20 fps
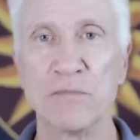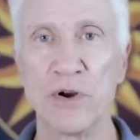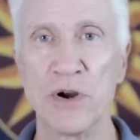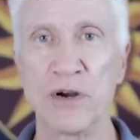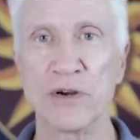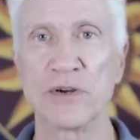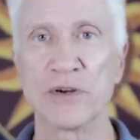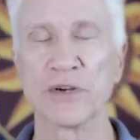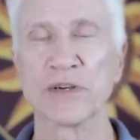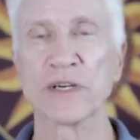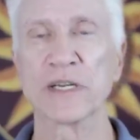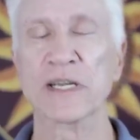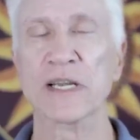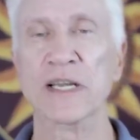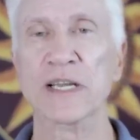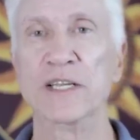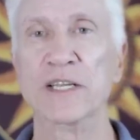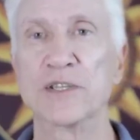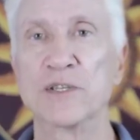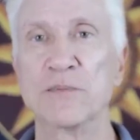Mercury
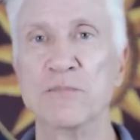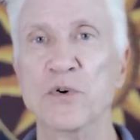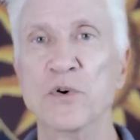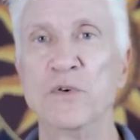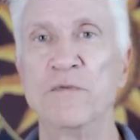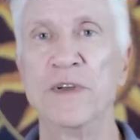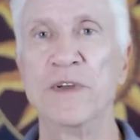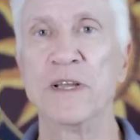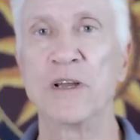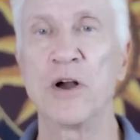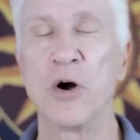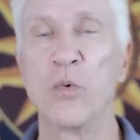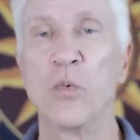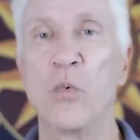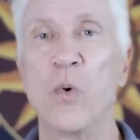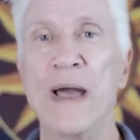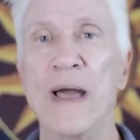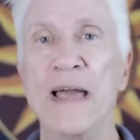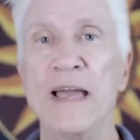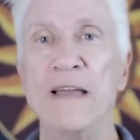is moving
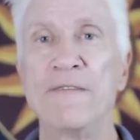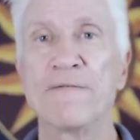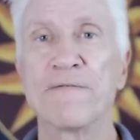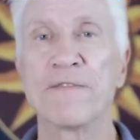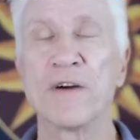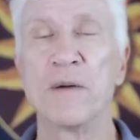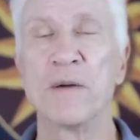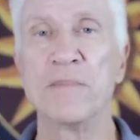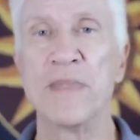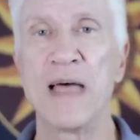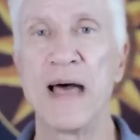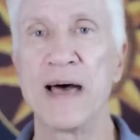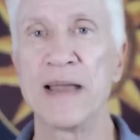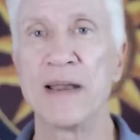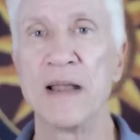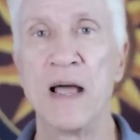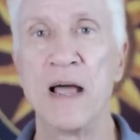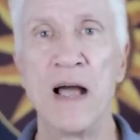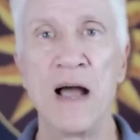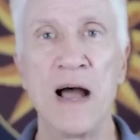away from
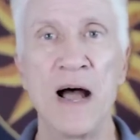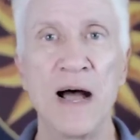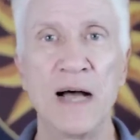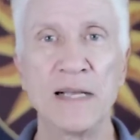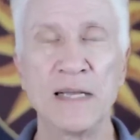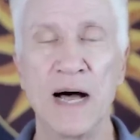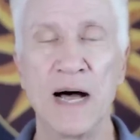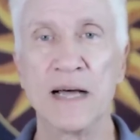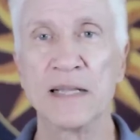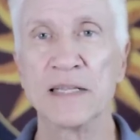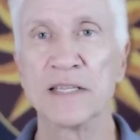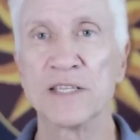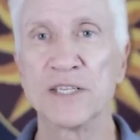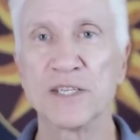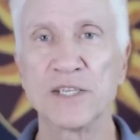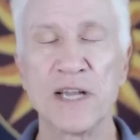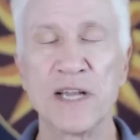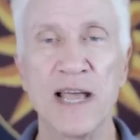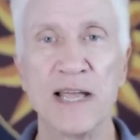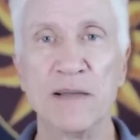that
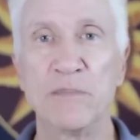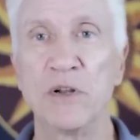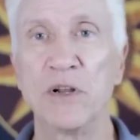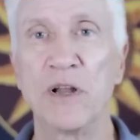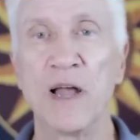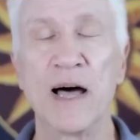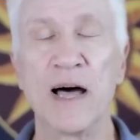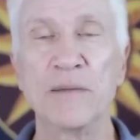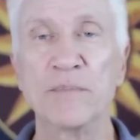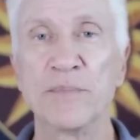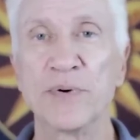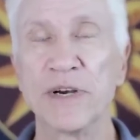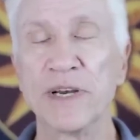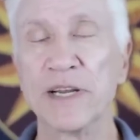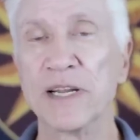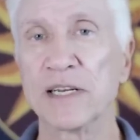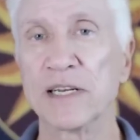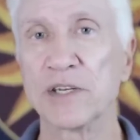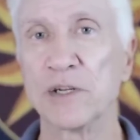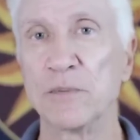unstable,
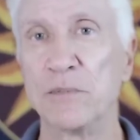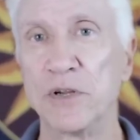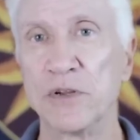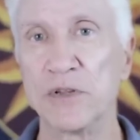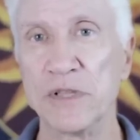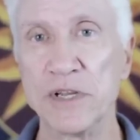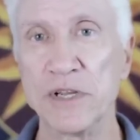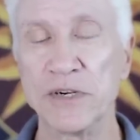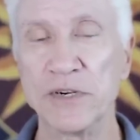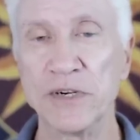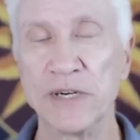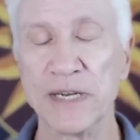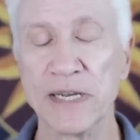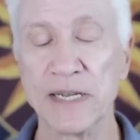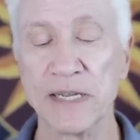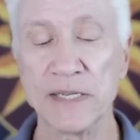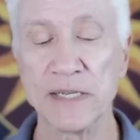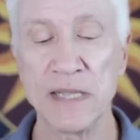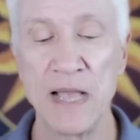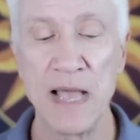unpredictable
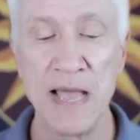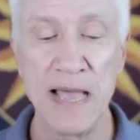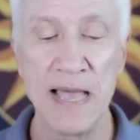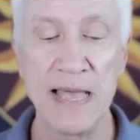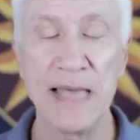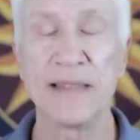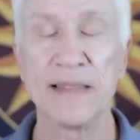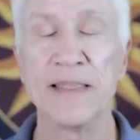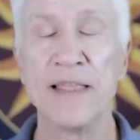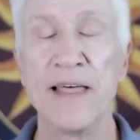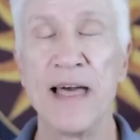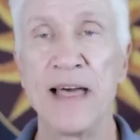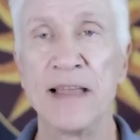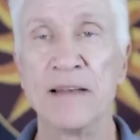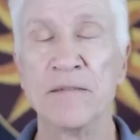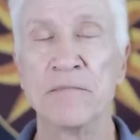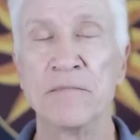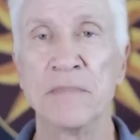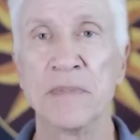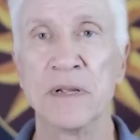Uranus. It
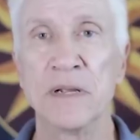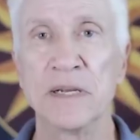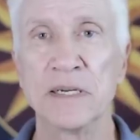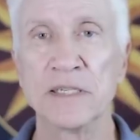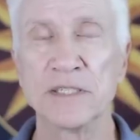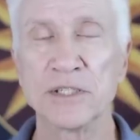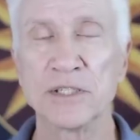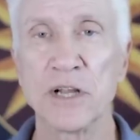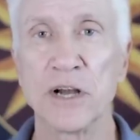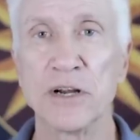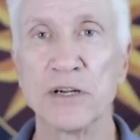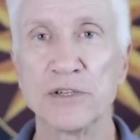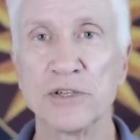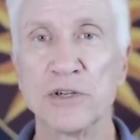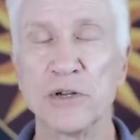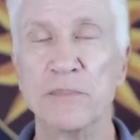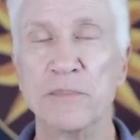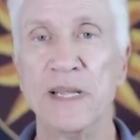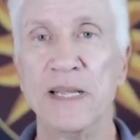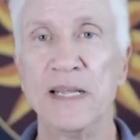then starts
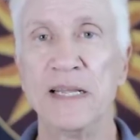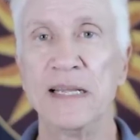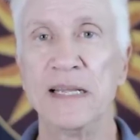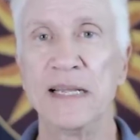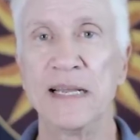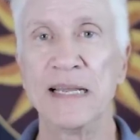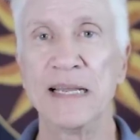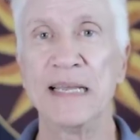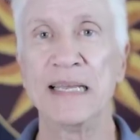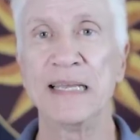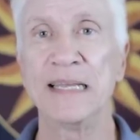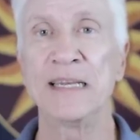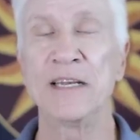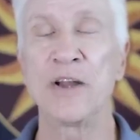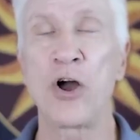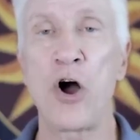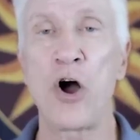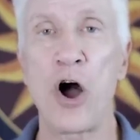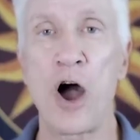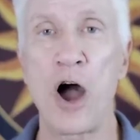to be in
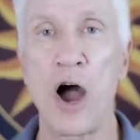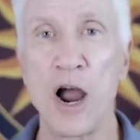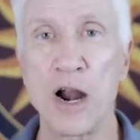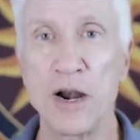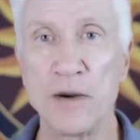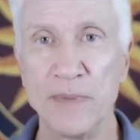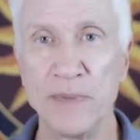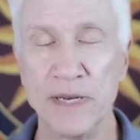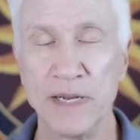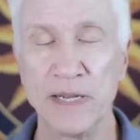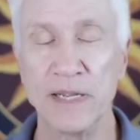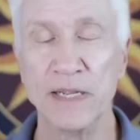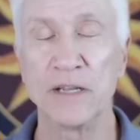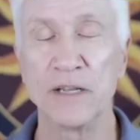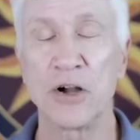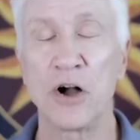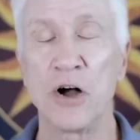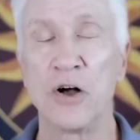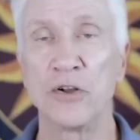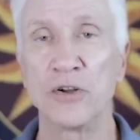harmony,
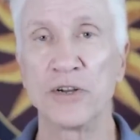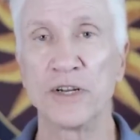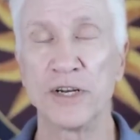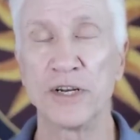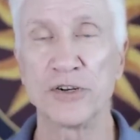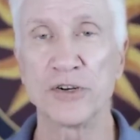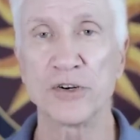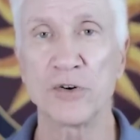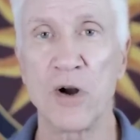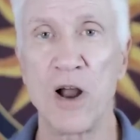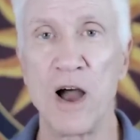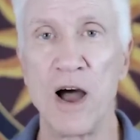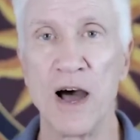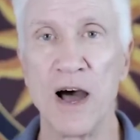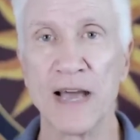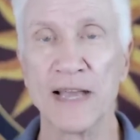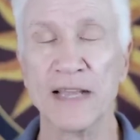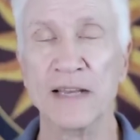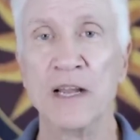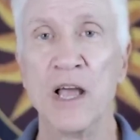called a
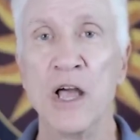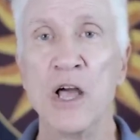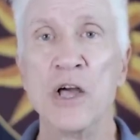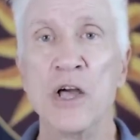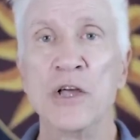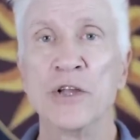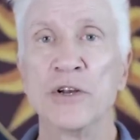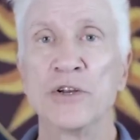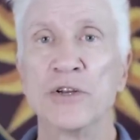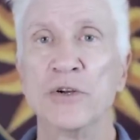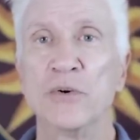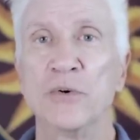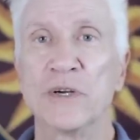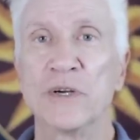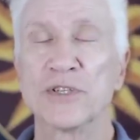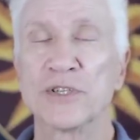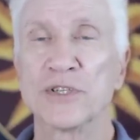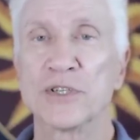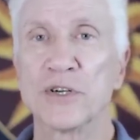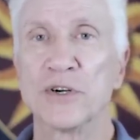trine, to
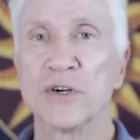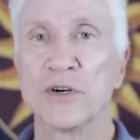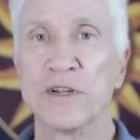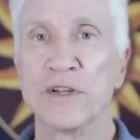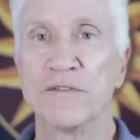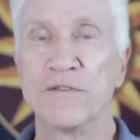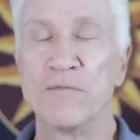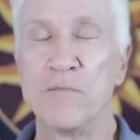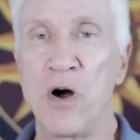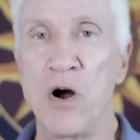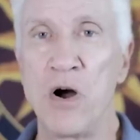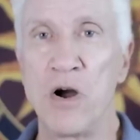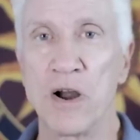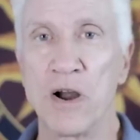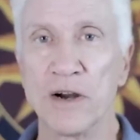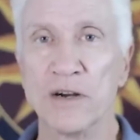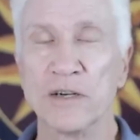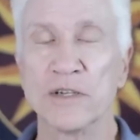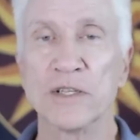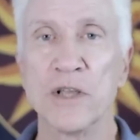assertive
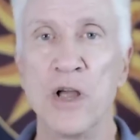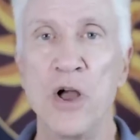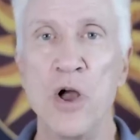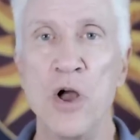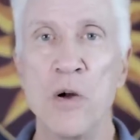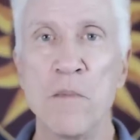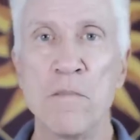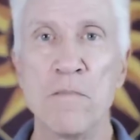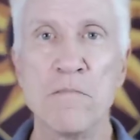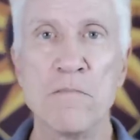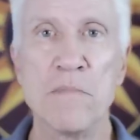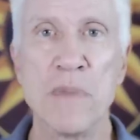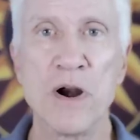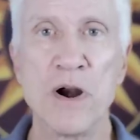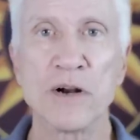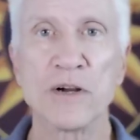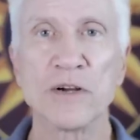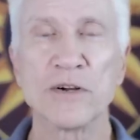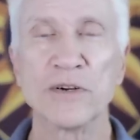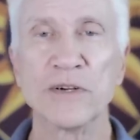Mars.
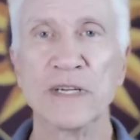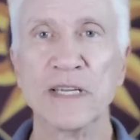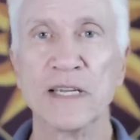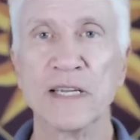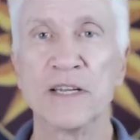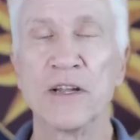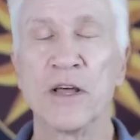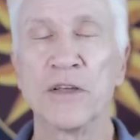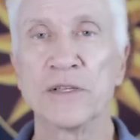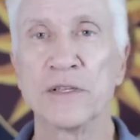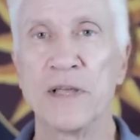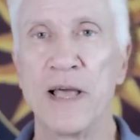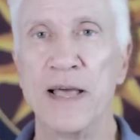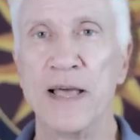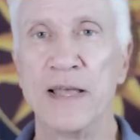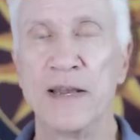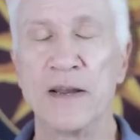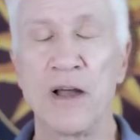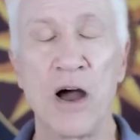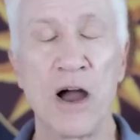Mercury
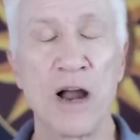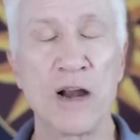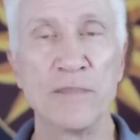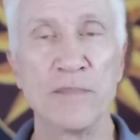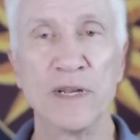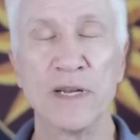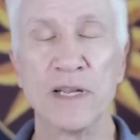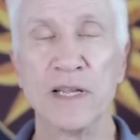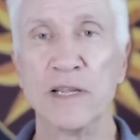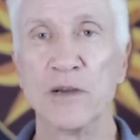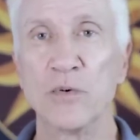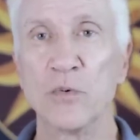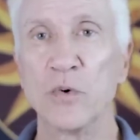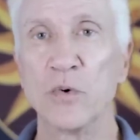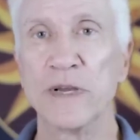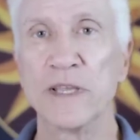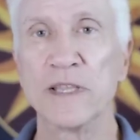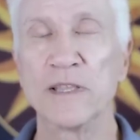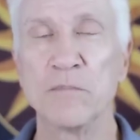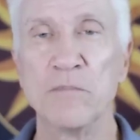in harmony
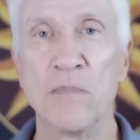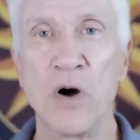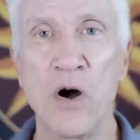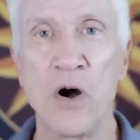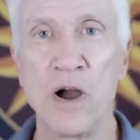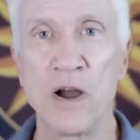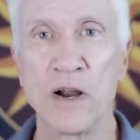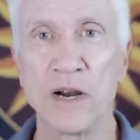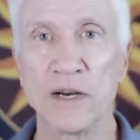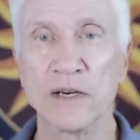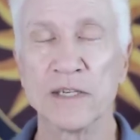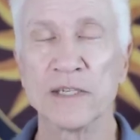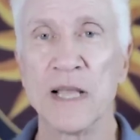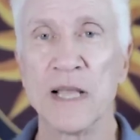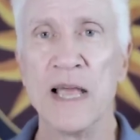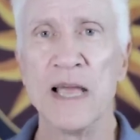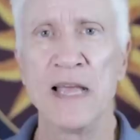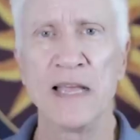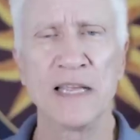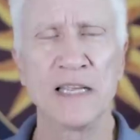with Mars
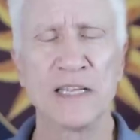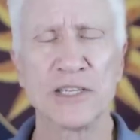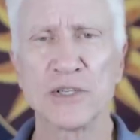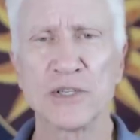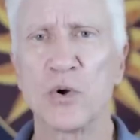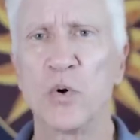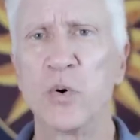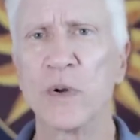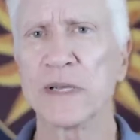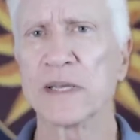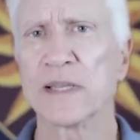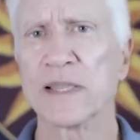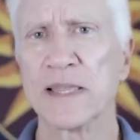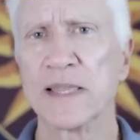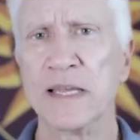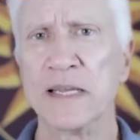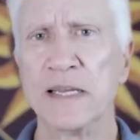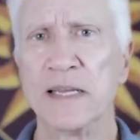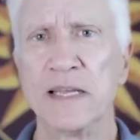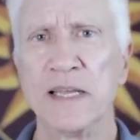is quick
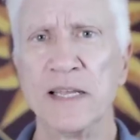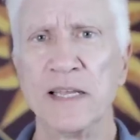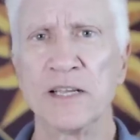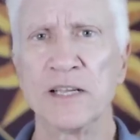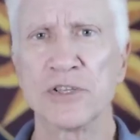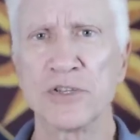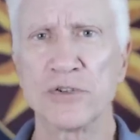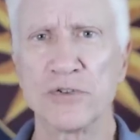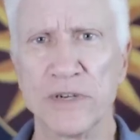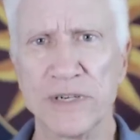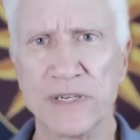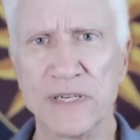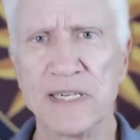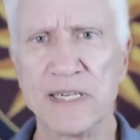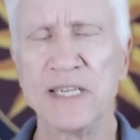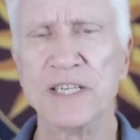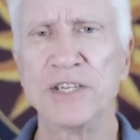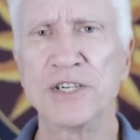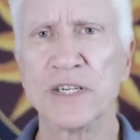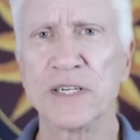thinking,
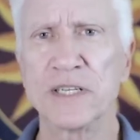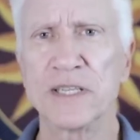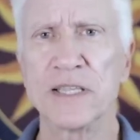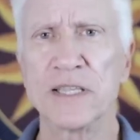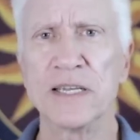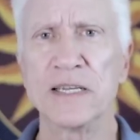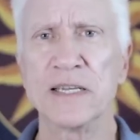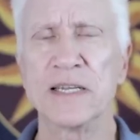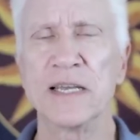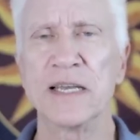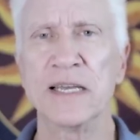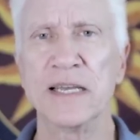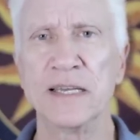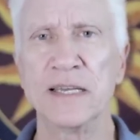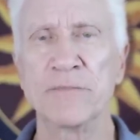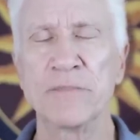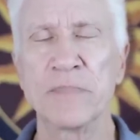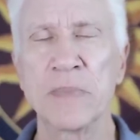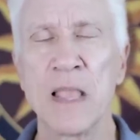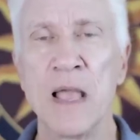strategic
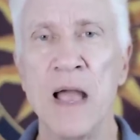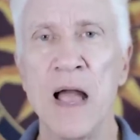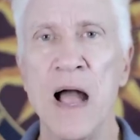thinking.